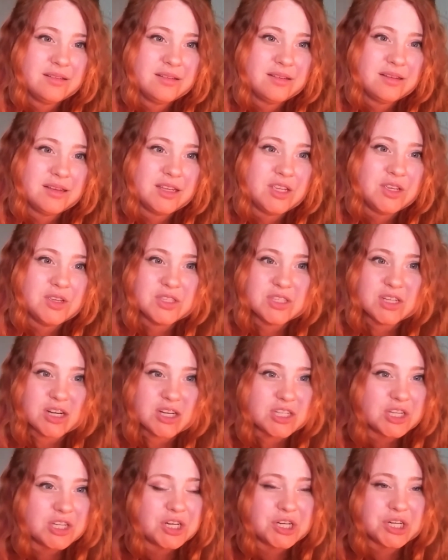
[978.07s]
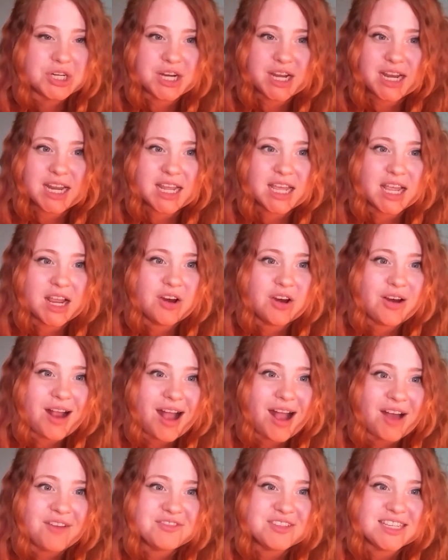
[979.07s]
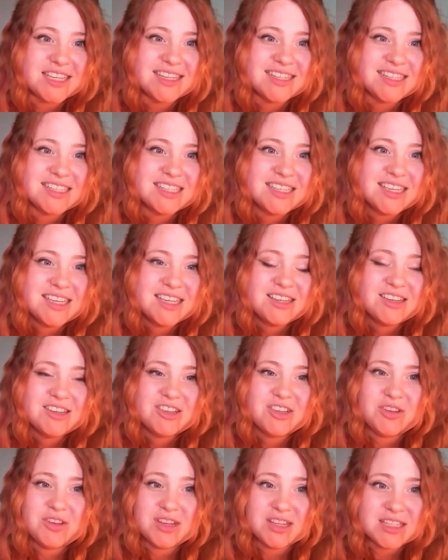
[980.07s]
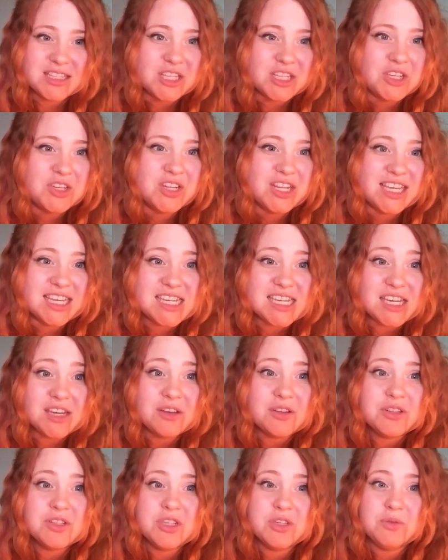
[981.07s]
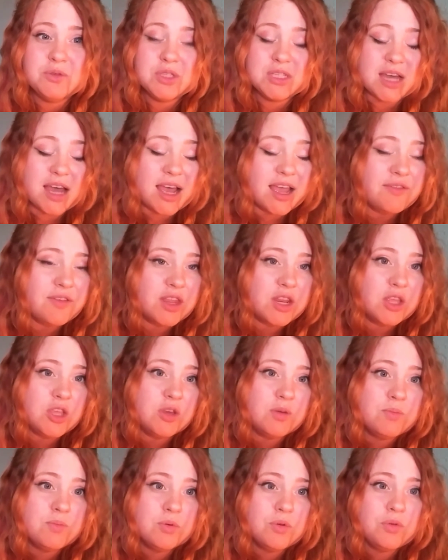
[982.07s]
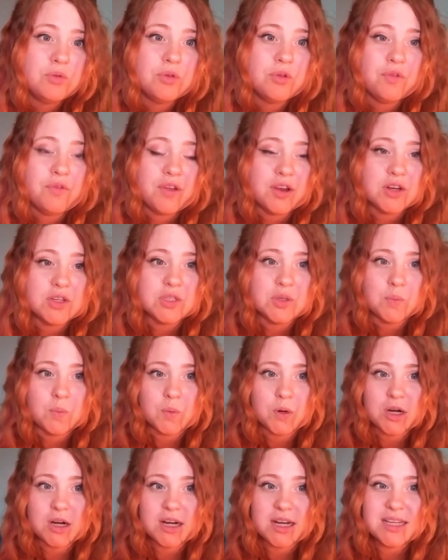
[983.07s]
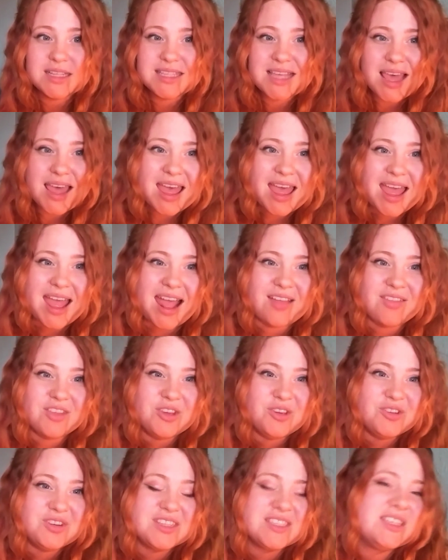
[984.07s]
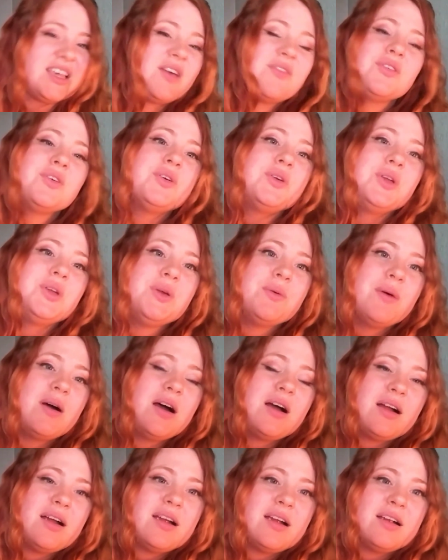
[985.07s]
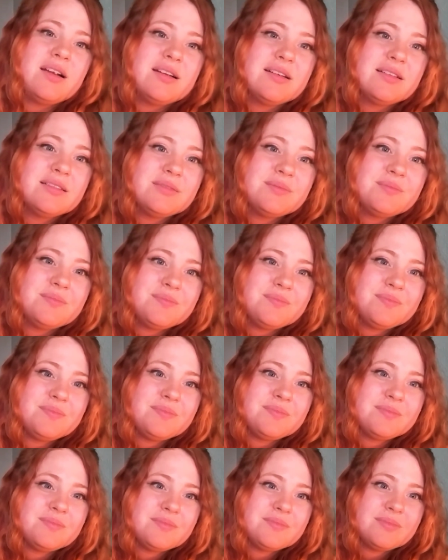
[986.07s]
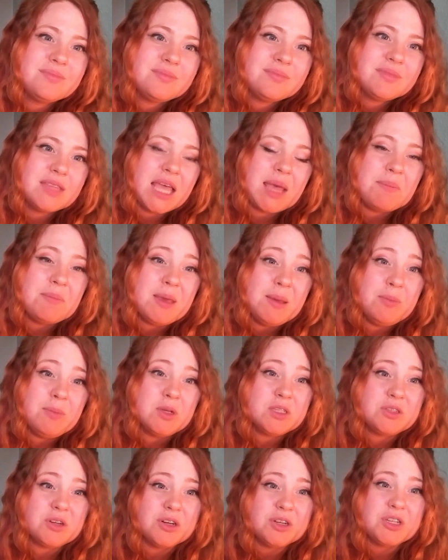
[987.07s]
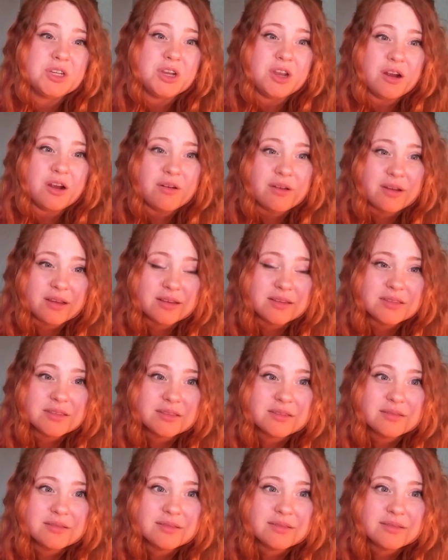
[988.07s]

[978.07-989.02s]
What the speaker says: and you start to create it and craft it. You continue to heal and you dive in and you move through fears and worries, and then you discover who you are, and people start to notice,